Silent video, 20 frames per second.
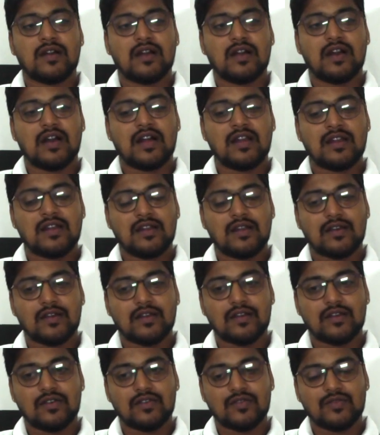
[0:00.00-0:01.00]
And
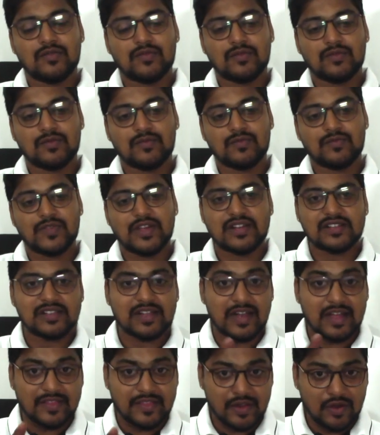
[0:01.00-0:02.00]
there is
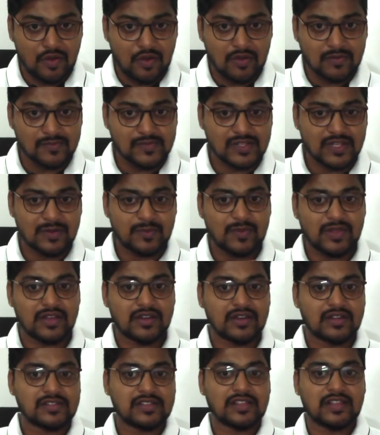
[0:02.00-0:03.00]
another concept
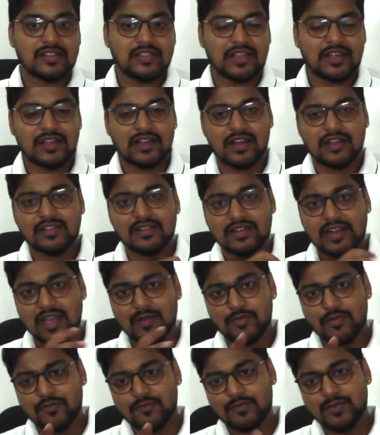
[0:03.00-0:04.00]
here, the other
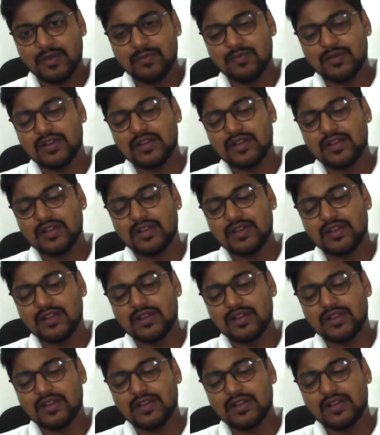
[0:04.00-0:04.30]
type of people